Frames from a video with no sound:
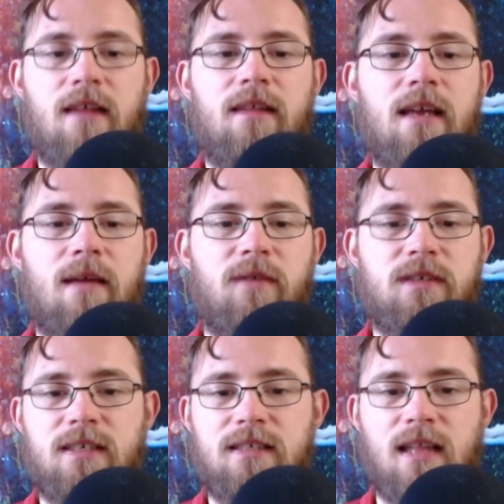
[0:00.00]
the
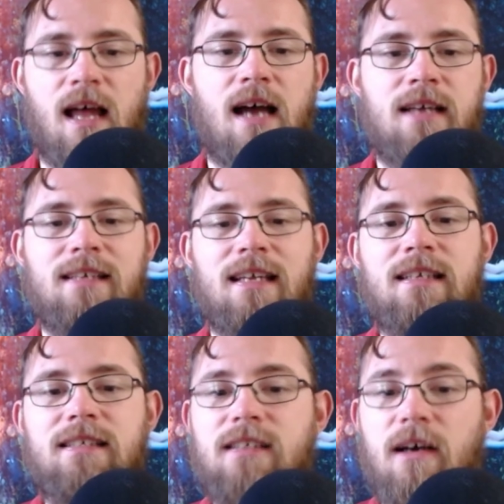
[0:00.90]
emphasis lies in
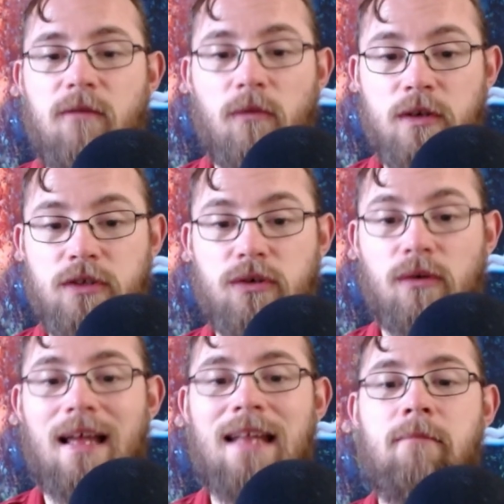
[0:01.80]
the
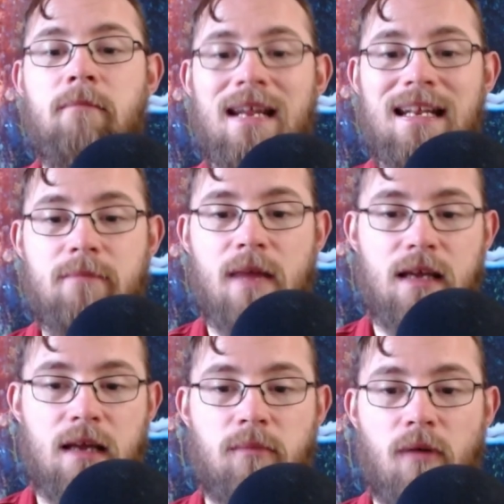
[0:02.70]
self-referential and
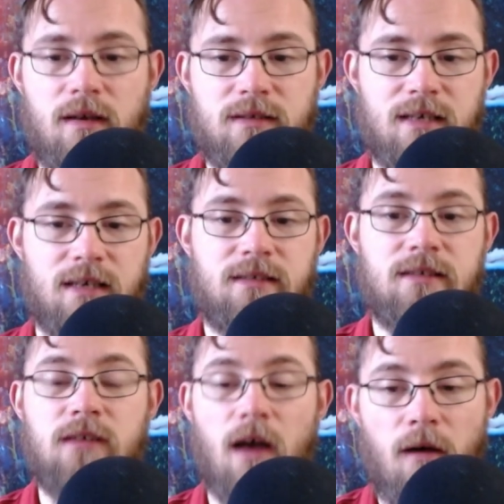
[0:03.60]
meaning-making
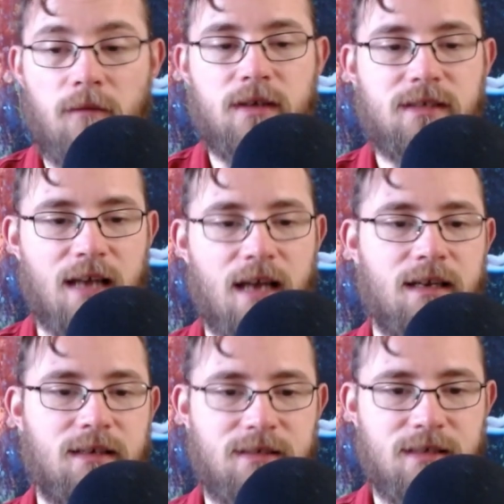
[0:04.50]
processes of the
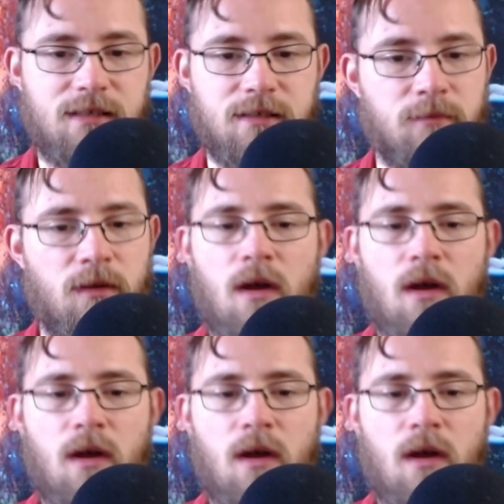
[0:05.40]
psychic system.